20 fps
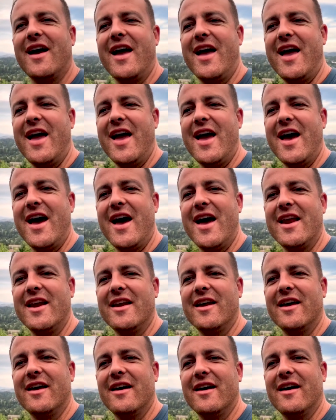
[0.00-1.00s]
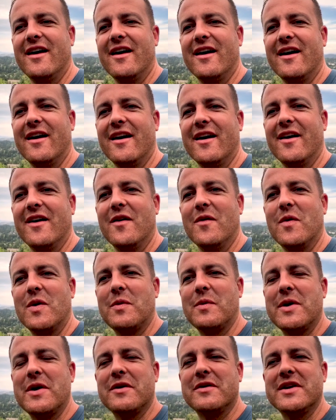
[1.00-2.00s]
and
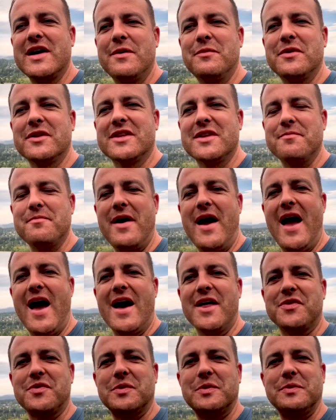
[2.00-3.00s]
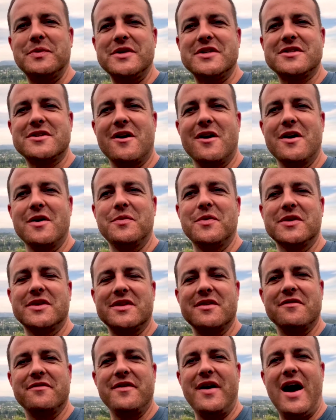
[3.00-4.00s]
when we were done with the math, when we started with
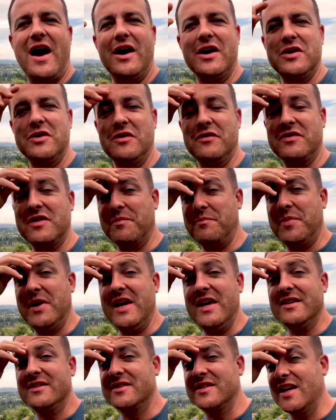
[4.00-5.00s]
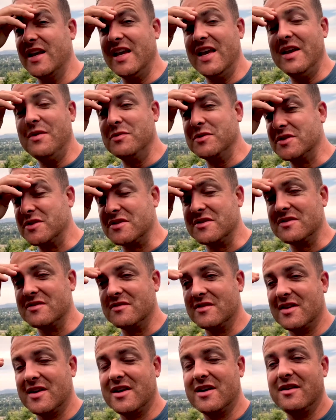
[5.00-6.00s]
the value of the piece that he
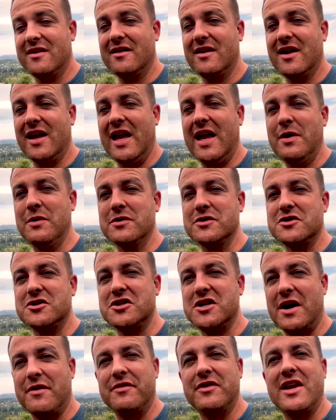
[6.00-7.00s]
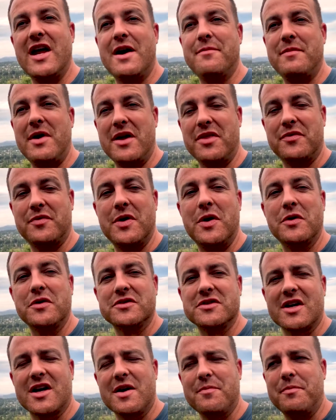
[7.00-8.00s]
was shoving down my throat
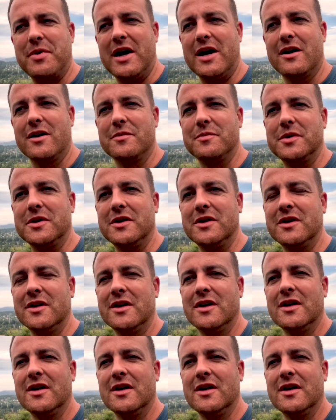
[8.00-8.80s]
as a comparable,